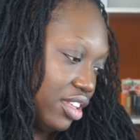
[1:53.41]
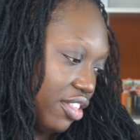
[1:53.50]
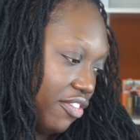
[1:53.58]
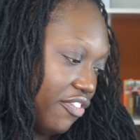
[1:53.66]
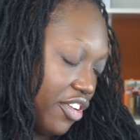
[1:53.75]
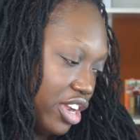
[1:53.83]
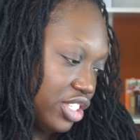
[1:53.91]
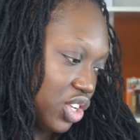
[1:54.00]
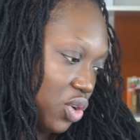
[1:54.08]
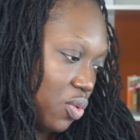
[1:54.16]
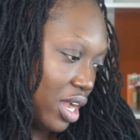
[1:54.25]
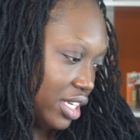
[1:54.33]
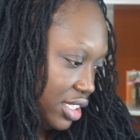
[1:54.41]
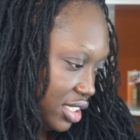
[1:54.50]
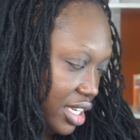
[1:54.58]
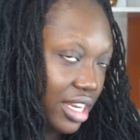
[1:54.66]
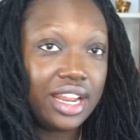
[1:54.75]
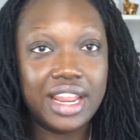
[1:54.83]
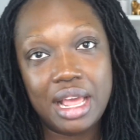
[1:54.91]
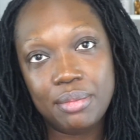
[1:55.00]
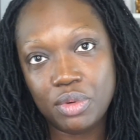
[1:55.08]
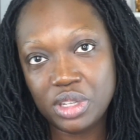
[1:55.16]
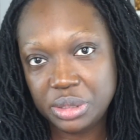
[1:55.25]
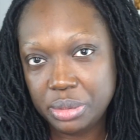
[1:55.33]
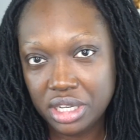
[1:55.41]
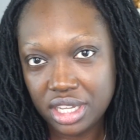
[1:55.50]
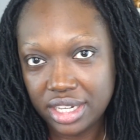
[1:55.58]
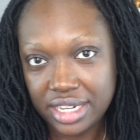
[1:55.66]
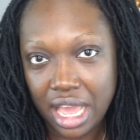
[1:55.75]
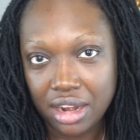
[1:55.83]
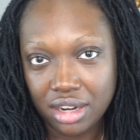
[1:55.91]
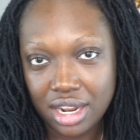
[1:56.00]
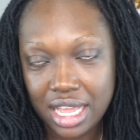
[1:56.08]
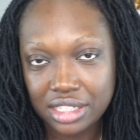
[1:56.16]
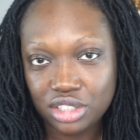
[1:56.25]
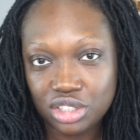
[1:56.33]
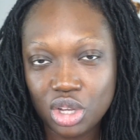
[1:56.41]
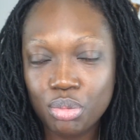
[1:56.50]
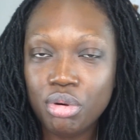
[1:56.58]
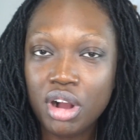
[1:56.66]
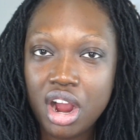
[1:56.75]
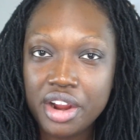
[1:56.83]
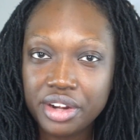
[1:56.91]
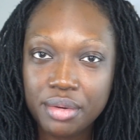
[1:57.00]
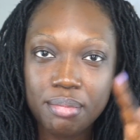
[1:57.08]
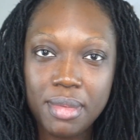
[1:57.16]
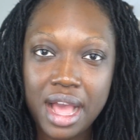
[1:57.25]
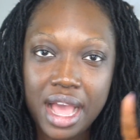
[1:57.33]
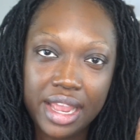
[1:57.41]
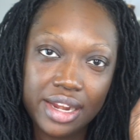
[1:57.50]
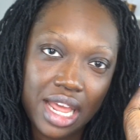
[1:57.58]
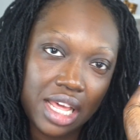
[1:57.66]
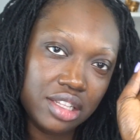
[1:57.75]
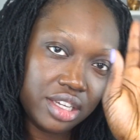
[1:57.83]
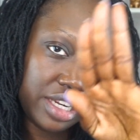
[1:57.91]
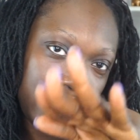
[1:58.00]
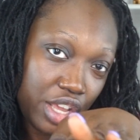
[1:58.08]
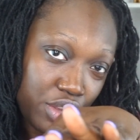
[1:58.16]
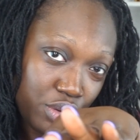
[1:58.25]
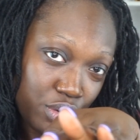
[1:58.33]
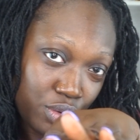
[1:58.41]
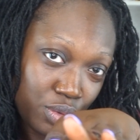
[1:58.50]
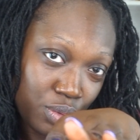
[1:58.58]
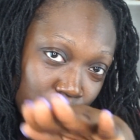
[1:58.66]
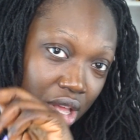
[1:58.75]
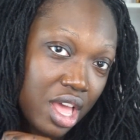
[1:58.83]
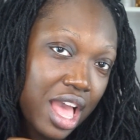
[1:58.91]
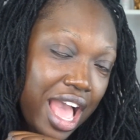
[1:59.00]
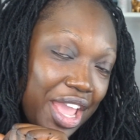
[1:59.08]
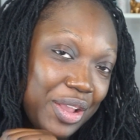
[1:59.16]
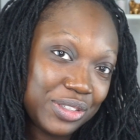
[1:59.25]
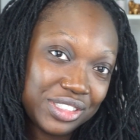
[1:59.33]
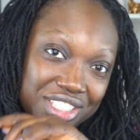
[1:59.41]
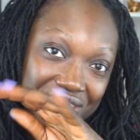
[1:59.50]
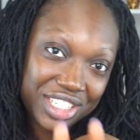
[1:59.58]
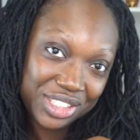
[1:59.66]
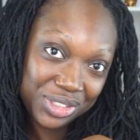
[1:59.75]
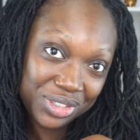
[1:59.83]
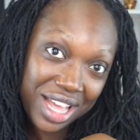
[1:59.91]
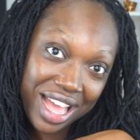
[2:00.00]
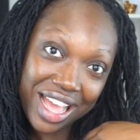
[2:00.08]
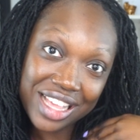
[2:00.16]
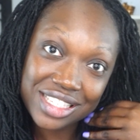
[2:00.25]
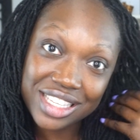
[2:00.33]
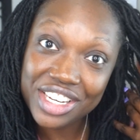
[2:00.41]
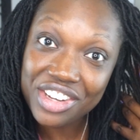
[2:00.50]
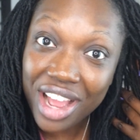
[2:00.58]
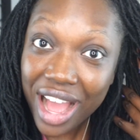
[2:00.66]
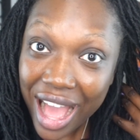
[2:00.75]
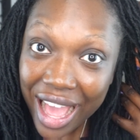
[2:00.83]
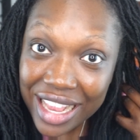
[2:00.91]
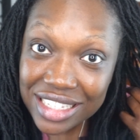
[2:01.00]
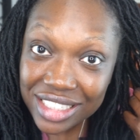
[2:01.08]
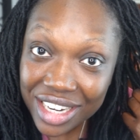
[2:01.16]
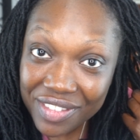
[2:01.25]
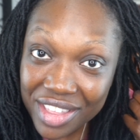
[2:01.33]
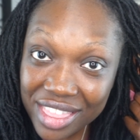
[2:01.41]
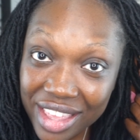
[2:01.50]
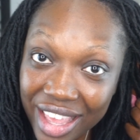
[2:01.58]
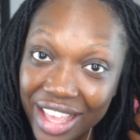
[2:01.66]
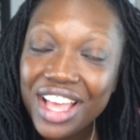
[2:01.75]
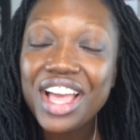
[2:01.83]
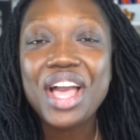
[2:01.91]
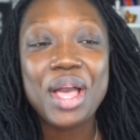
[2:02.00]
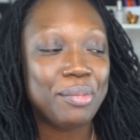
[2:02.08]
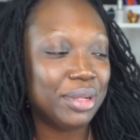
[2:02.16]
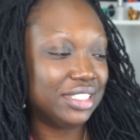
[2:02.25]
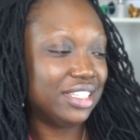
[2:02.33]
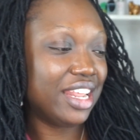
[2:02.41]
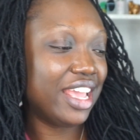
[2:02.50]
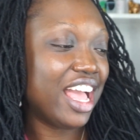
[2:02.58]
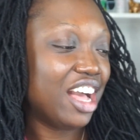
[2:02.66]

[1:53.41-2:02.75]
So the first question, and I'm going to be looking down a lot, so pardon my not looking at you. I usually look at you guys in your eyes and everything, but today